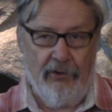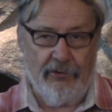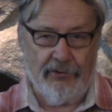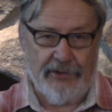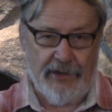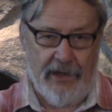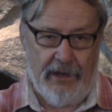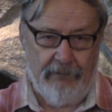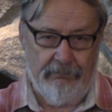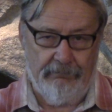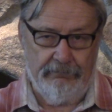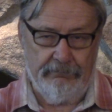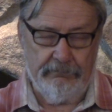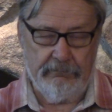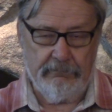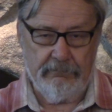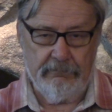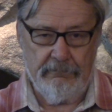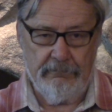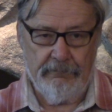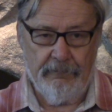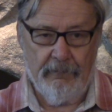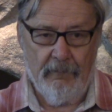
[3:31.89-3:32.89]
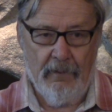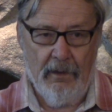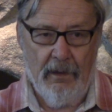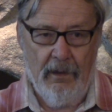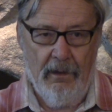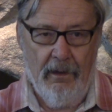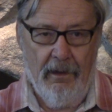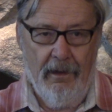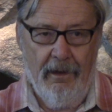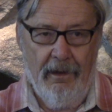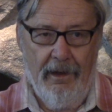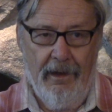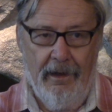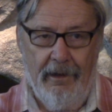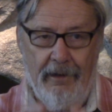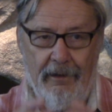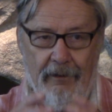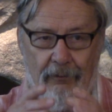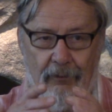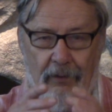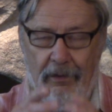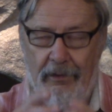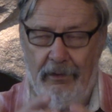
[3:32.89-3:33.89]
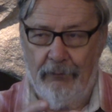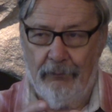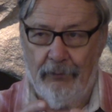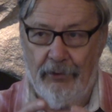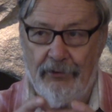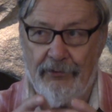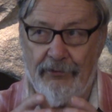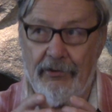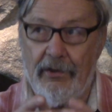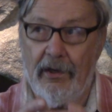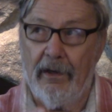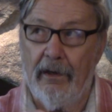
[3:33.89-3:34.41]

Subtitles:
scent, and it was